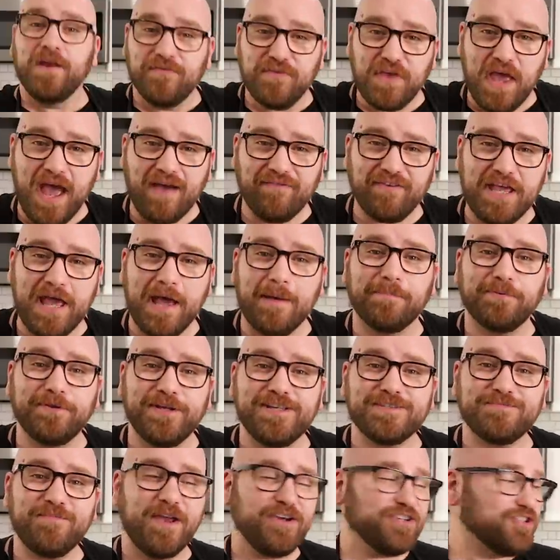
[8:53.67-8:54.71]
If you haven't yet,
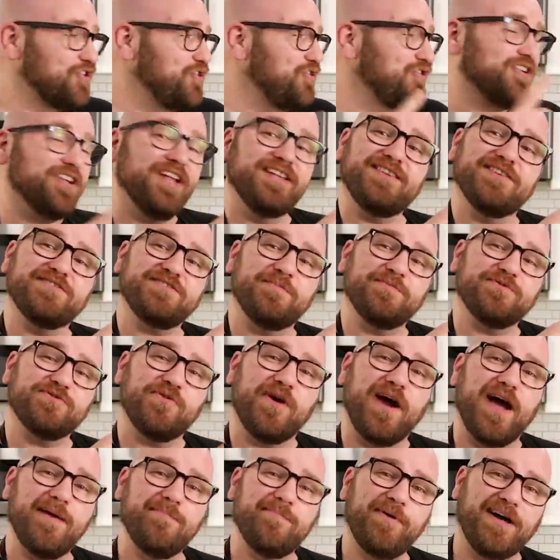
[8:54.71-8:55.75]
please make sure you click the
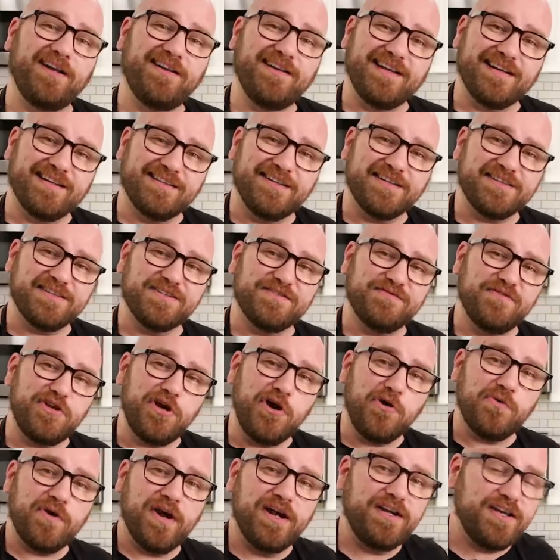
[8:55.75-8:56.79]
subscribe button and click this
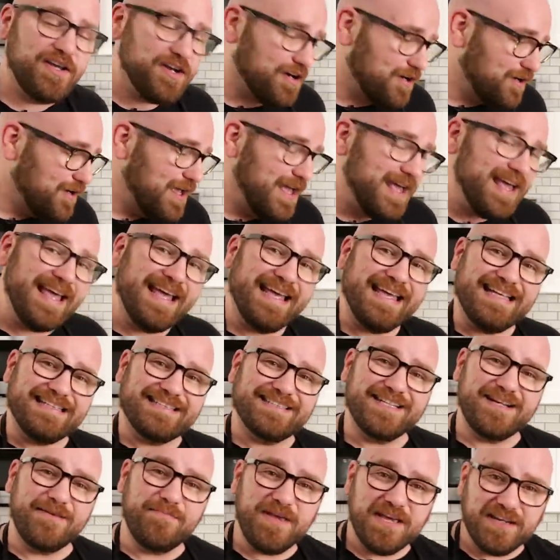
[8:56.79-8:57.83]
video right here.
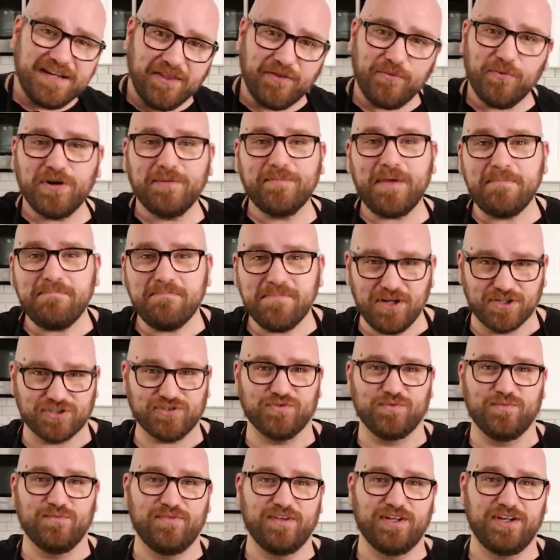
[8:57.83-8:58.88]
It's gonna be another one of my
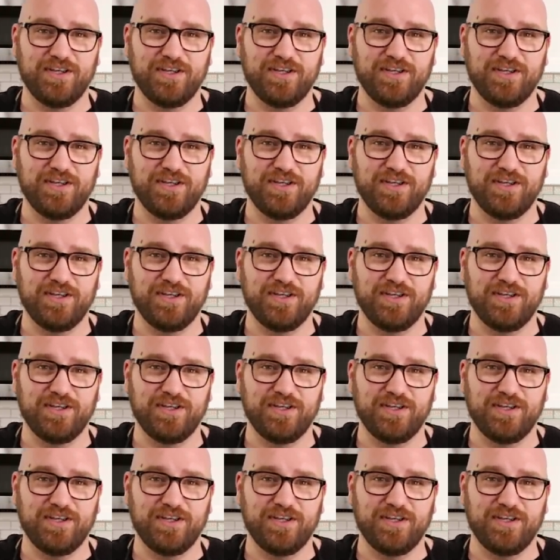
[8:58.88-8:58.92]
mushroom